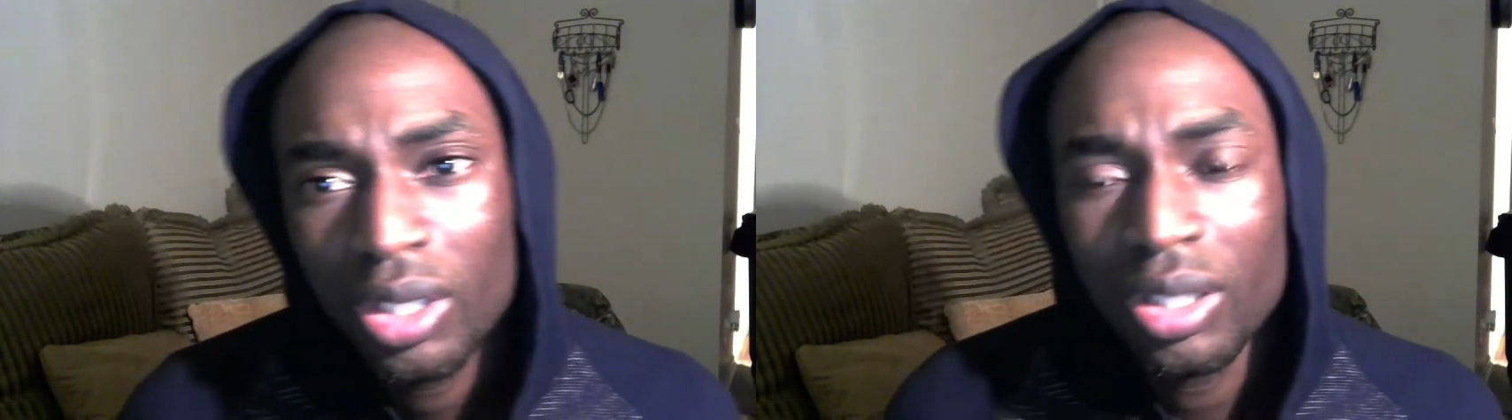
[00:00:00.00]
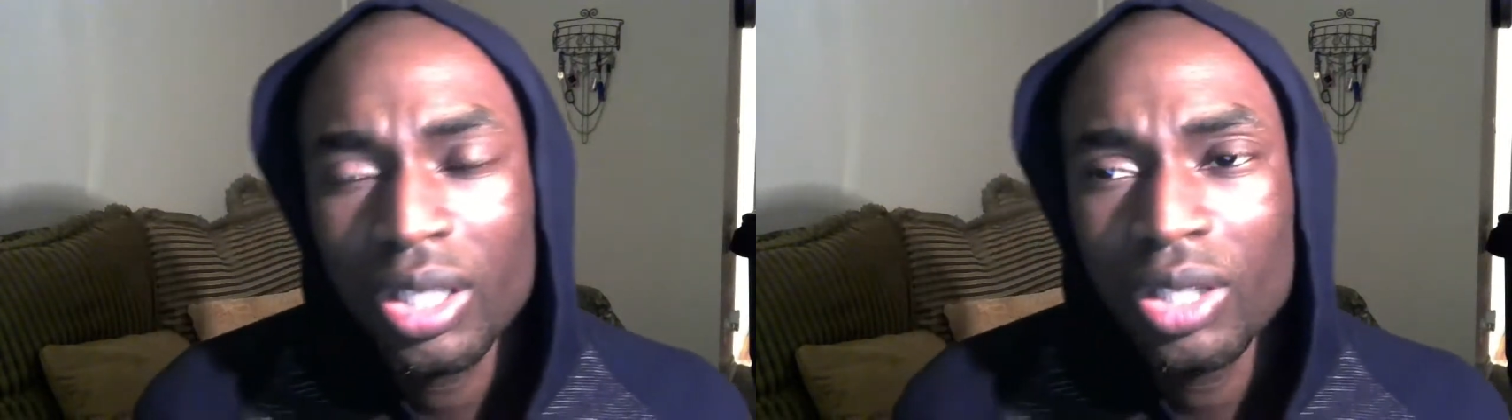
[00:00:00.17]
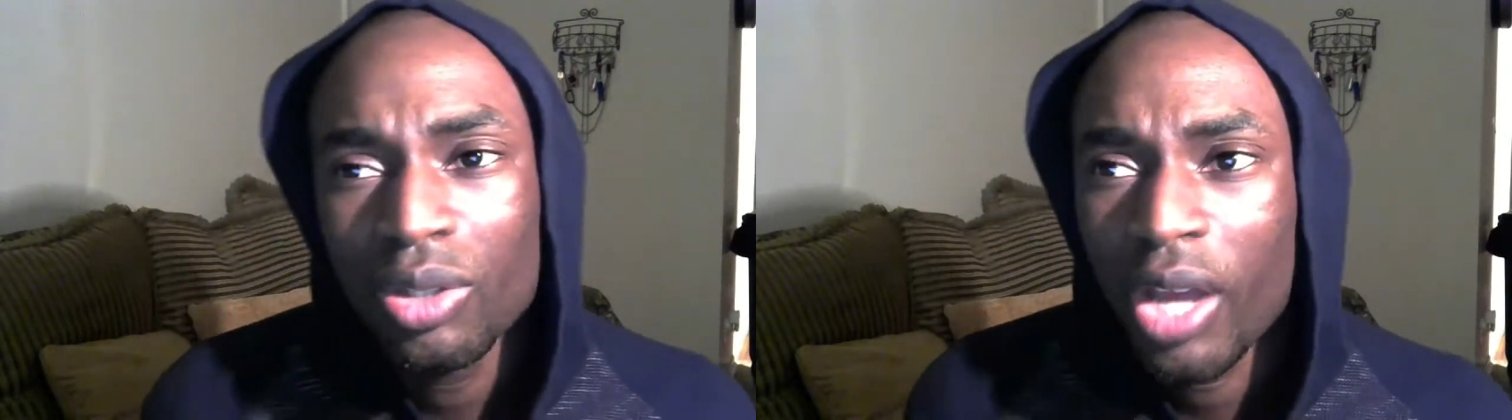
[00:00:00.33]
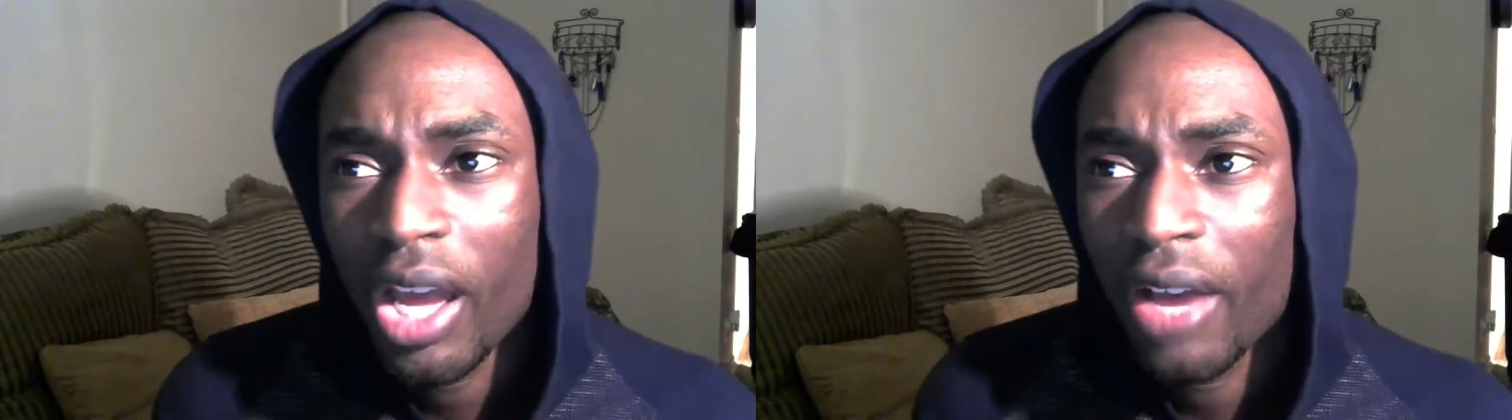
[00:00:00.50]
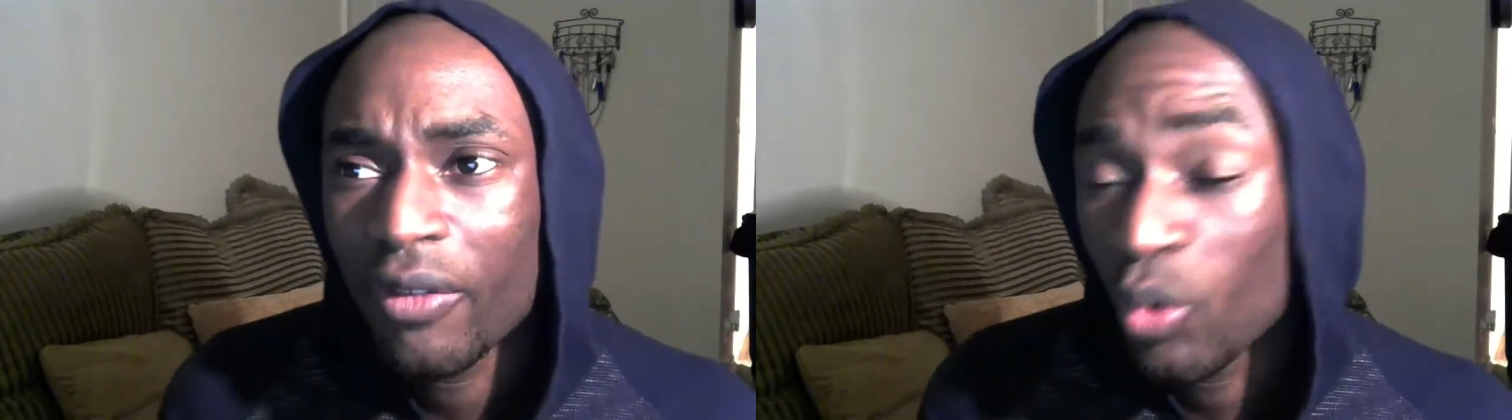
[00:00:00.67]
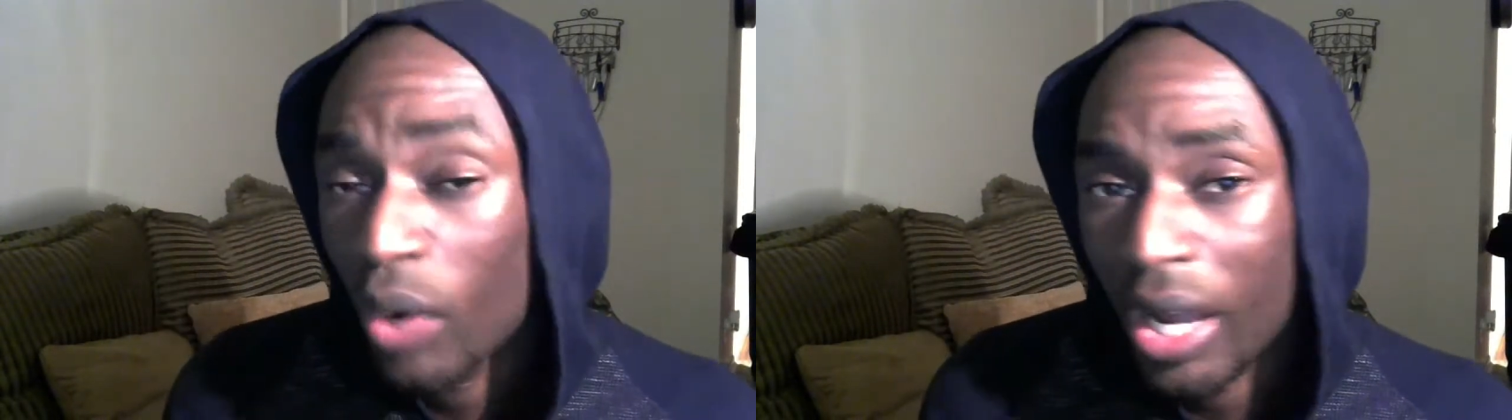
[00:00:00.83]
Then you have
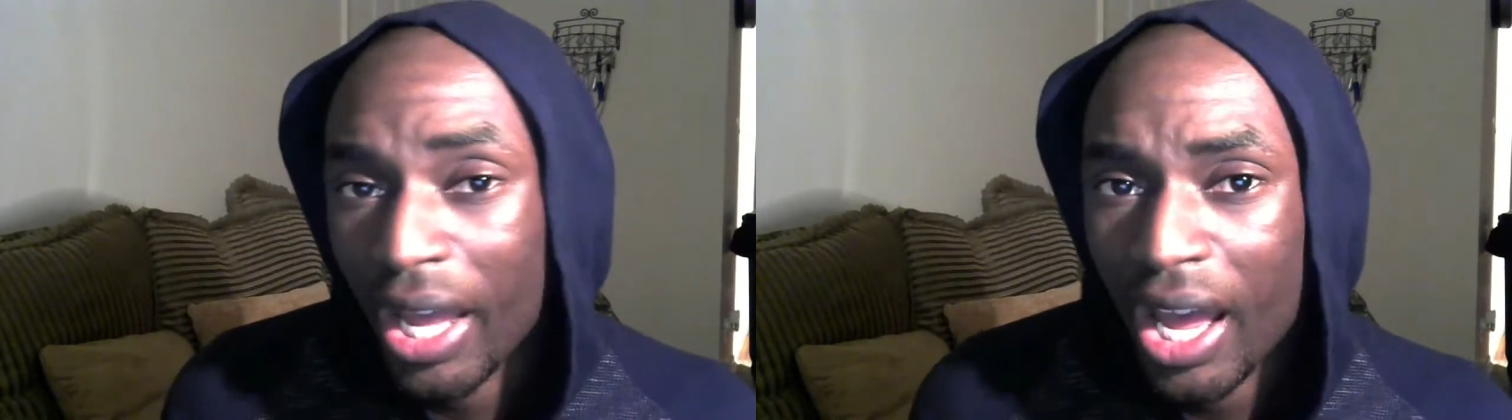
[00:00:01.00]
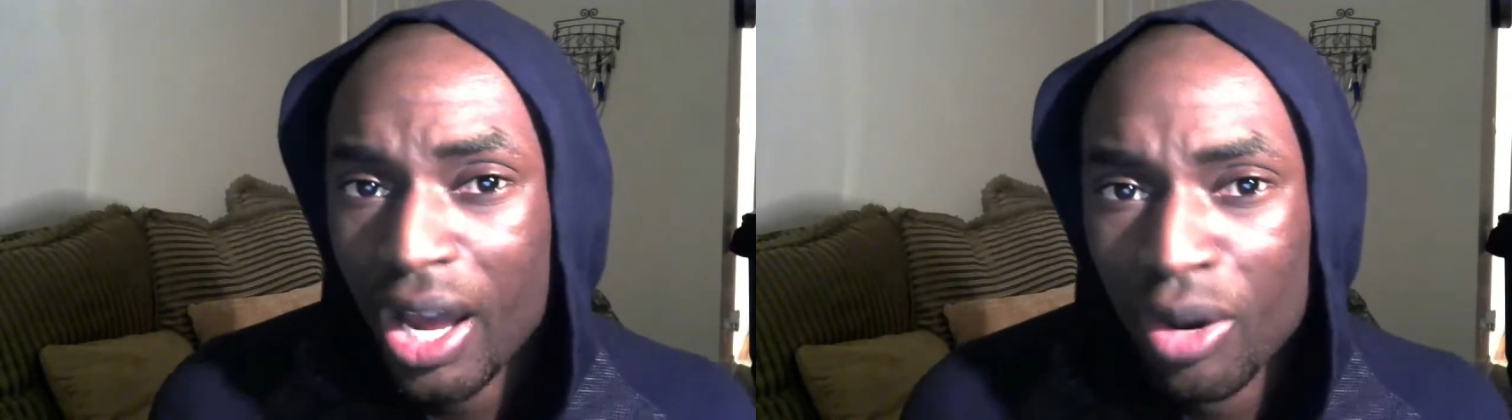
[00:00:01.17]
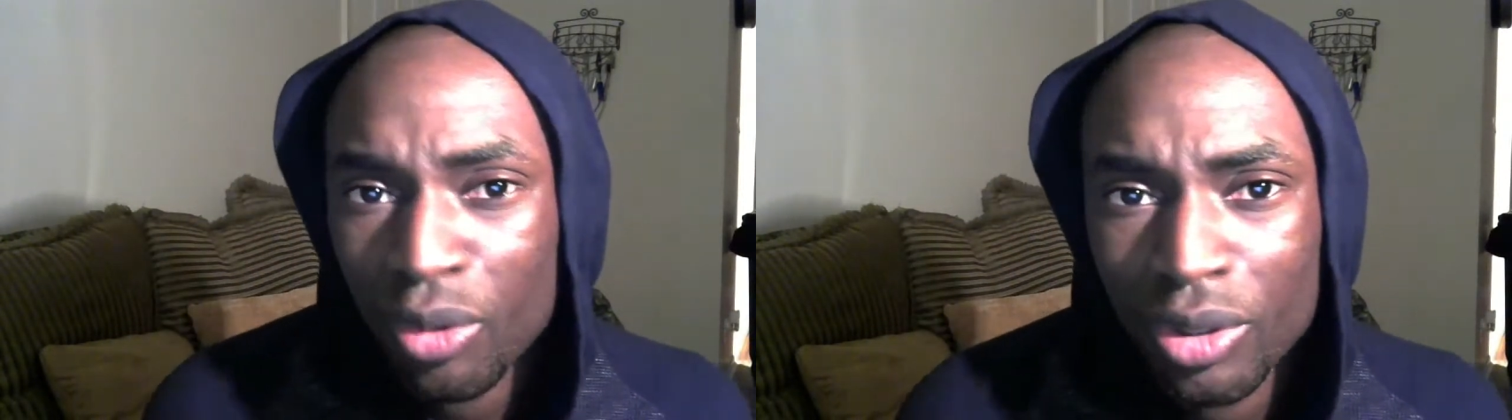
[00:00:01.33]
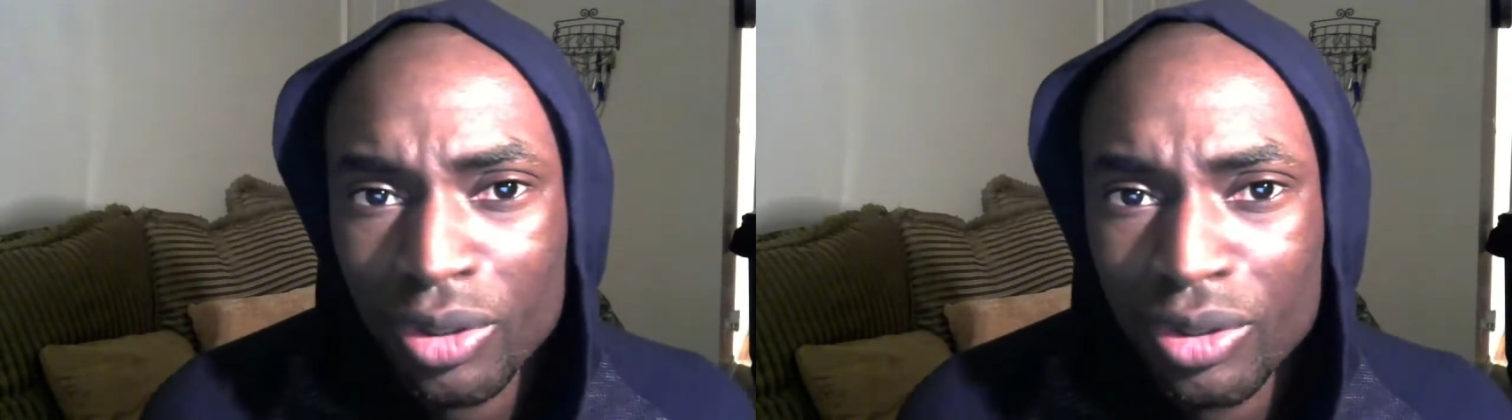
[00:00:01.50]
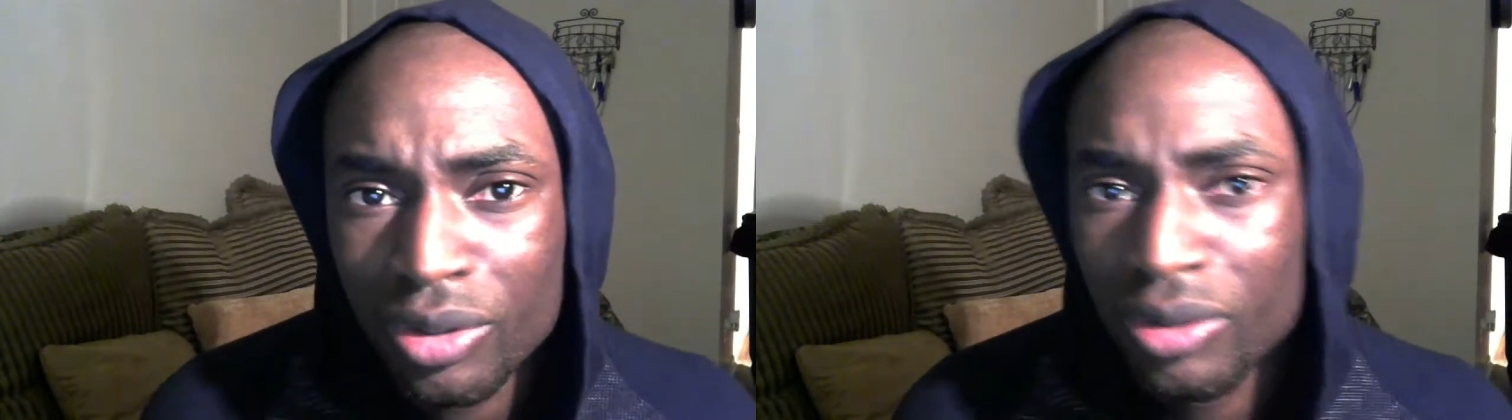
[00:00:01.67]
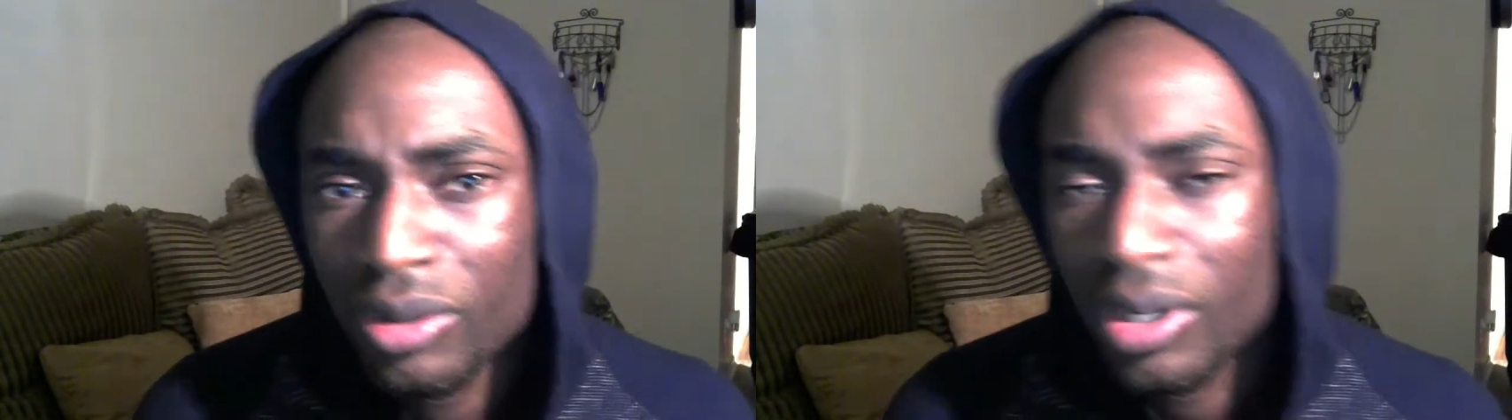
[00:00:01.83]
Dwight Howard,